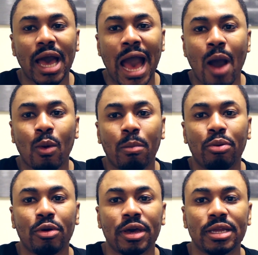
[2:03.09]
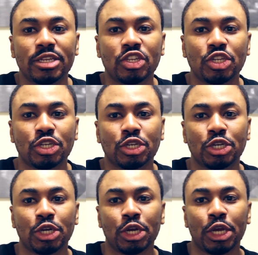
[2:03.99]
I will put
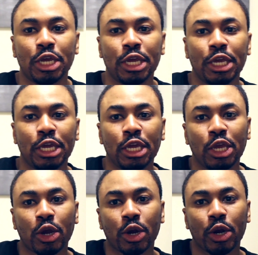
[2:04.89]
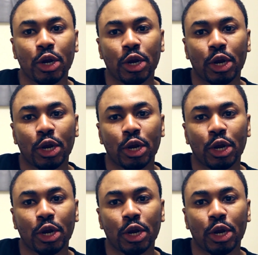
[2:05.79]
here.